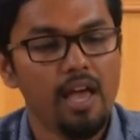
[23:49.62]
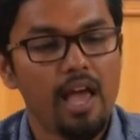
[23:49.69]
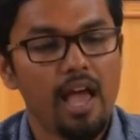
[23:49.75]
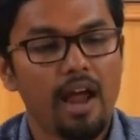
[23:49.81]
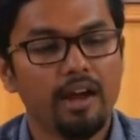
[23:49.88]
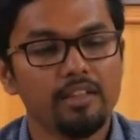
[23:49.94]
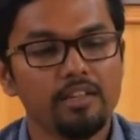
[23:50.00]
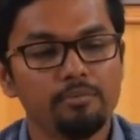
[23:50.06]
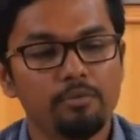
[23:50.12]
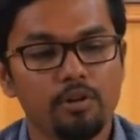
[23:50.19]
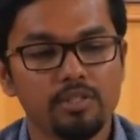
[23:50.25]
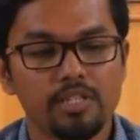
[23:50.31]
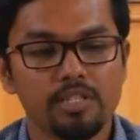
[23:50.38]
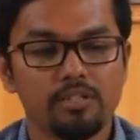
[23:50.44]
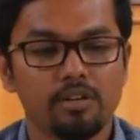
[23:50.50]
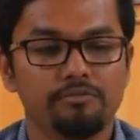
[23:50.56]
Another
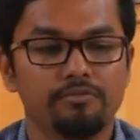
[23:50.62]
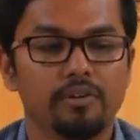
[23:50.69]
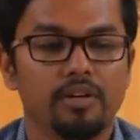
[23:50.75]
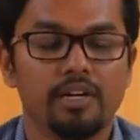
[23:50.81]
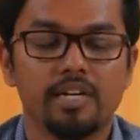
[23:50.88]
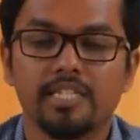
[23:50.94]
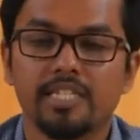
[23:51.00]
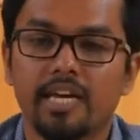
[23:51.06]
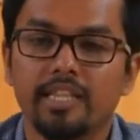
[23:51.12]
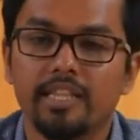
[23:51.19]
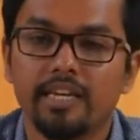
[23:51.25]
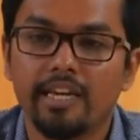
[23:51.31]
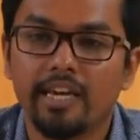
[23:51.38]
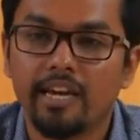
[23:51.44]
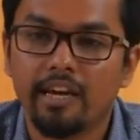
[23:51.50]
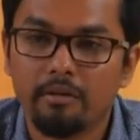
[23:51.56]
process of uh, design
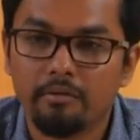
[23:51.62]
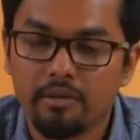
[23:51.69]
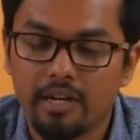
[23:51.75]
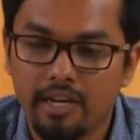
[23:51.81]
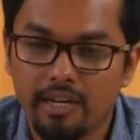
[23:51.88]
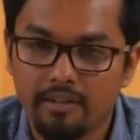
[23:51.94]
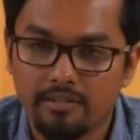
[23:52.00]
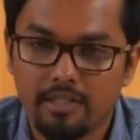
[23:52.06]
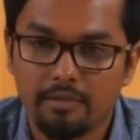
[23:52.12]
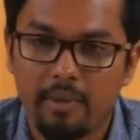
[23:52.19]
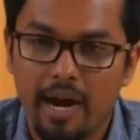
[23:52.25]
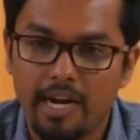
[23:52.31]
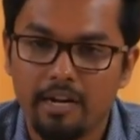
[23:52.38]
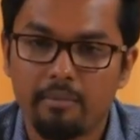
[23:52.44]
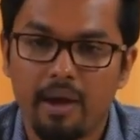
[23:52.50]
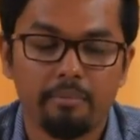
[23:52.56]
thinking is
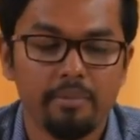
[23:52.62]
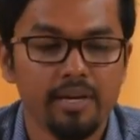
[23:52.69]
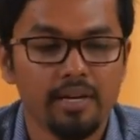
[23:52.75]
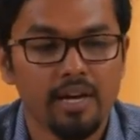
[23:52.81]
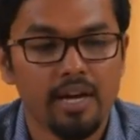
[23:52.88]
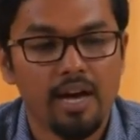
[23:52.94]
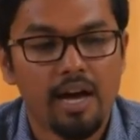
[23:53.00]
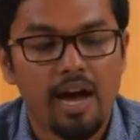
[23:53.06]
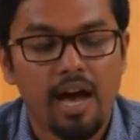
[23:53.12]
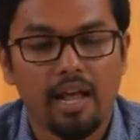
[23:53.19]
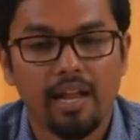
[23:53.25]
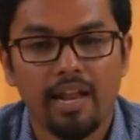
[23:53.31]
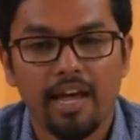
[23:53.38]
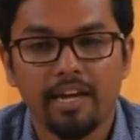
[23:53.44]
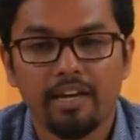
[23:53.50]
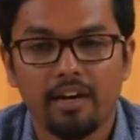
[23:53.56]
mind mapping.
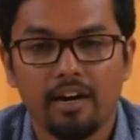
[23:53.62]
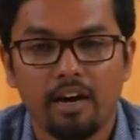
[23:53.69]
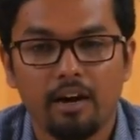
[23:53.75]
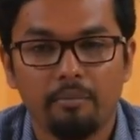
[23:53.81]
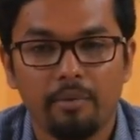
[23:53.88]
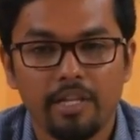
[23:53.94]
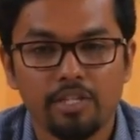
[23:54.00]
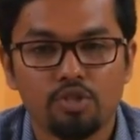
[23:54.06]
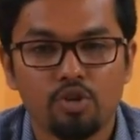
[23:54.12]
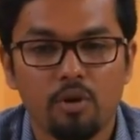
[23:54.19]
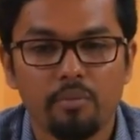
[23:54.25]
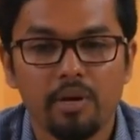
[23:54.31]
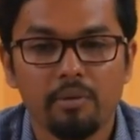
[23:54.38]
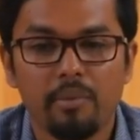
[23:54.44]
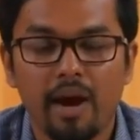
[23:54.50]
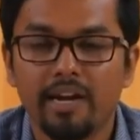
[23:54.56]
Unlike uh,
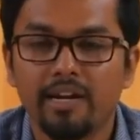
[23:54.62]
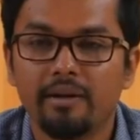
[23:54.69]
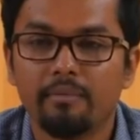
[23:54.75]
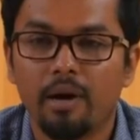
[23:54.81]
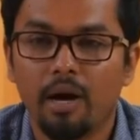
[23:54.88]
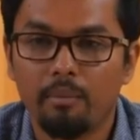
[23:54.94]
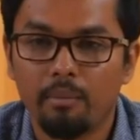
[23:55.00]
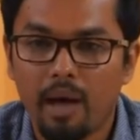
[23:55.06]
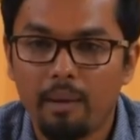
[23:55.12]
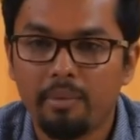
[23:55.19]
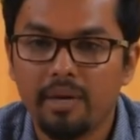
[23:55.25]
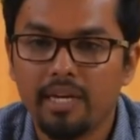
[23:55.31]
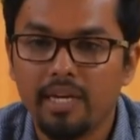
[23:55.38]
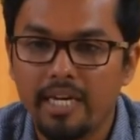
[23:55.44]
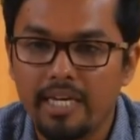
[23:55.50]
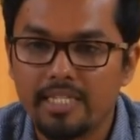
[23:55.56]
brainstorming, mind uh,
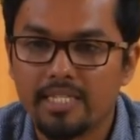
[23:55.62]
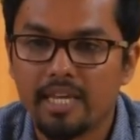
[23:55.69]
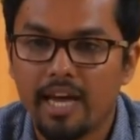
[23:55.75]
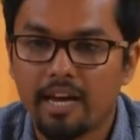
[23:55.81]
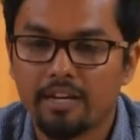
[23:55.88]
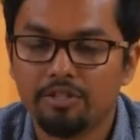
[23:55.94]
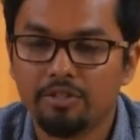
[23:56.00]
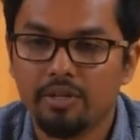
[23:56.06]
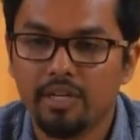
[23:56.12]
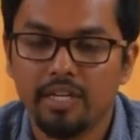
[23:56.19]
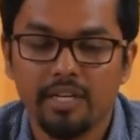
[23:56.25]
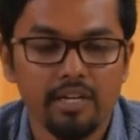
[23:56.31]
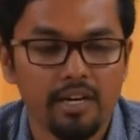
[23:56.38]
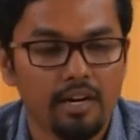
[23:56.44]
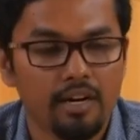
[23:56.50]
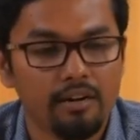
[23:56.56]
mapping is actually
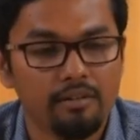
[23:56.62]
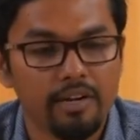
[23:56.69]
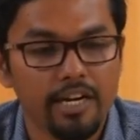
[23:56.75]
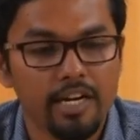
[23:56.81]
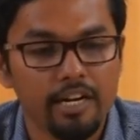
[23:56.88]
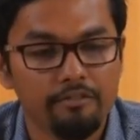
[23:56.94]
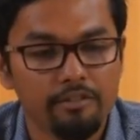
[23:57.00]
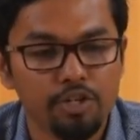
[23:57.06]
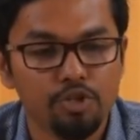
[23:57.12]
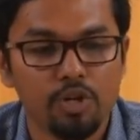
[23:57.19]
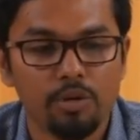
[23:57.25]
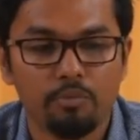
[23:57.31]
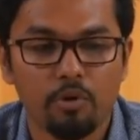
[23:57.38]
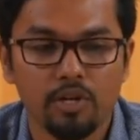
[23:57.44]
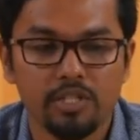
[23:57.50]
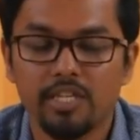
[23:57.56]
individual
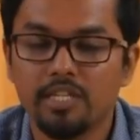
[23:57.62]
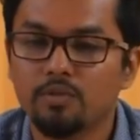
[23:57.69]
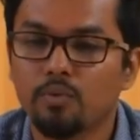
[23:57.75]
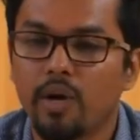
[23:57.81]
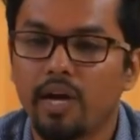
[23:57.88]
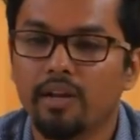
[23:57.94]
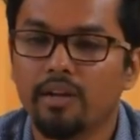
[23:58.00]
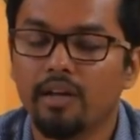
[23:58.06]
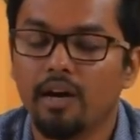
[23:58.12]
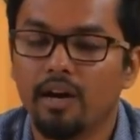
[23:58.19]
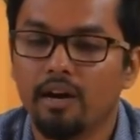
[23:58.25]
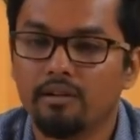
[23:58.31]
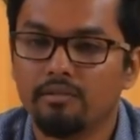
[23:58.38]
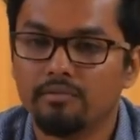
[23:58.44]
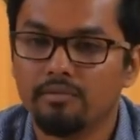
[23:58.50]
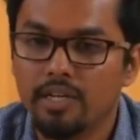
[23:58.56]
process while
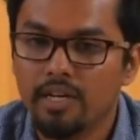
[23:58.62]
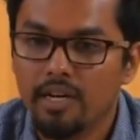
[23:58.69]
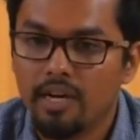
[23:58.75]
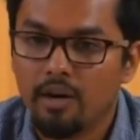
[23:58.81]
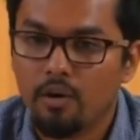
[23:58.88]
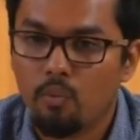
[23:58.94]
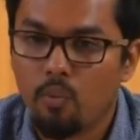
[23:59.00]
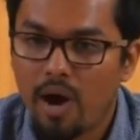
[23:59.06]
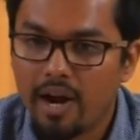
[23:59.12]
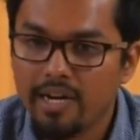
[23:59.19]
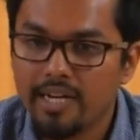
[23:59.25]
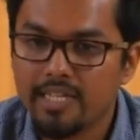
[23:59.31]
um, one